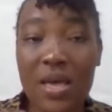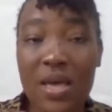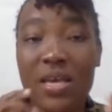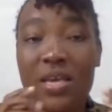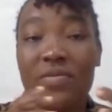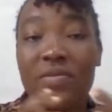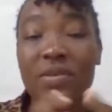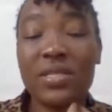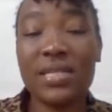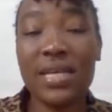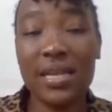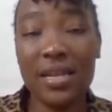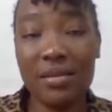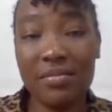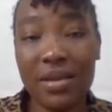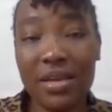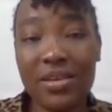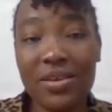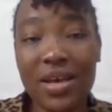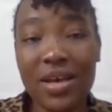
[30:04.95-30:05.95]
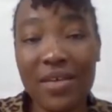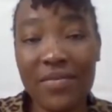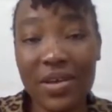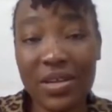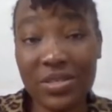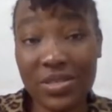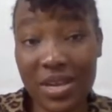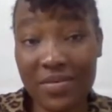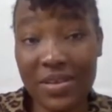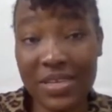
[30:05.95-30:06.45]
If you tell them that you have a
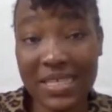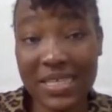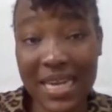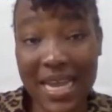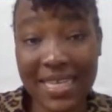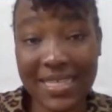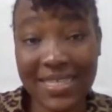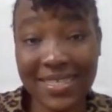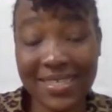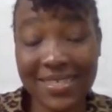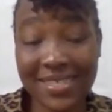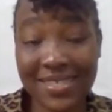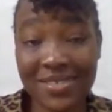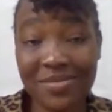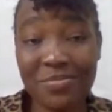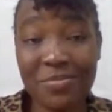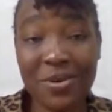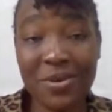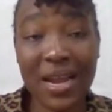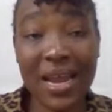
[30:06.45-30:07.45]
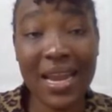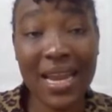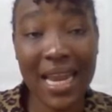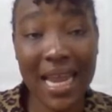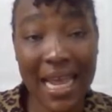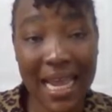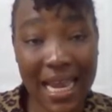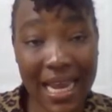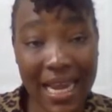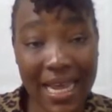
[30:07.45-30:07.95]
driver's license, more than
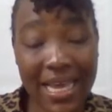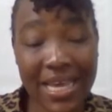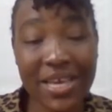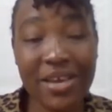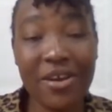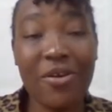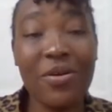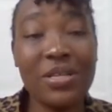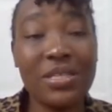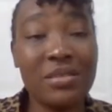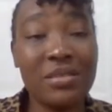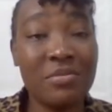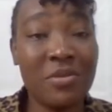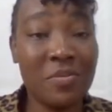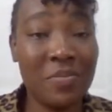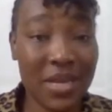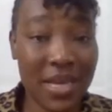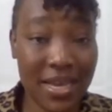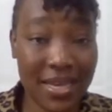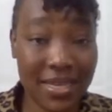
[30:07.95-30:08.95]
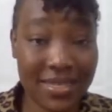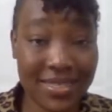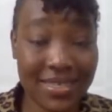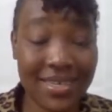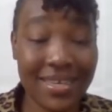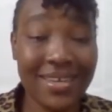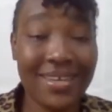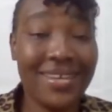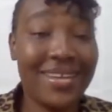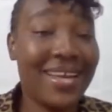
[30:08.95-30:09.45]
likely you're going to be placed
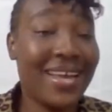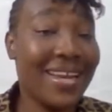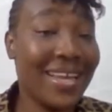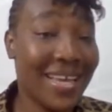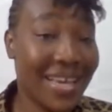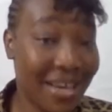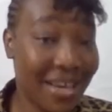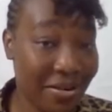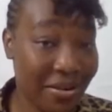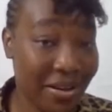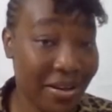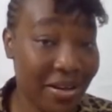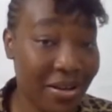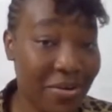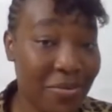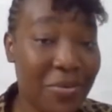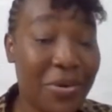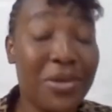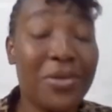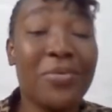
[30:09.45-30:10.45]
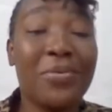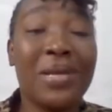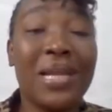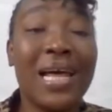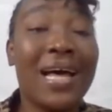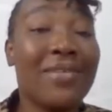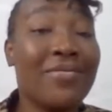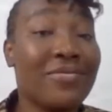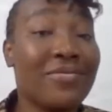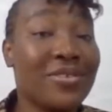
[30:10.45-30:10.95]
in an area where you will
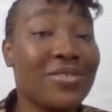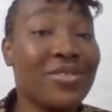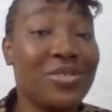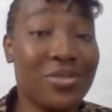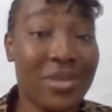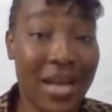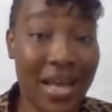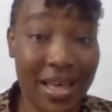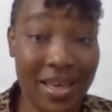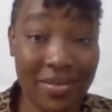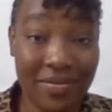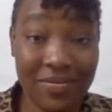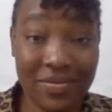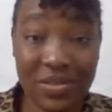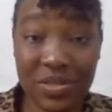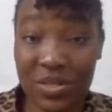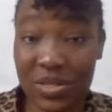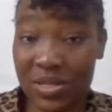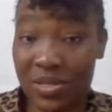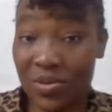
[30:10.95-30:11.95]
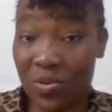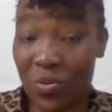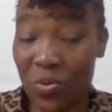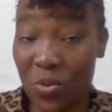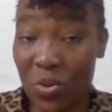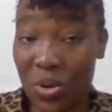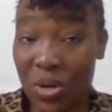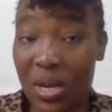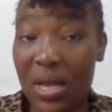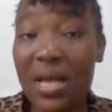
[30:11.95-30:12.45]
have to drive to
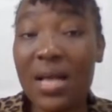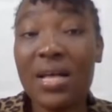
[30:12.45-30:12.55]
school.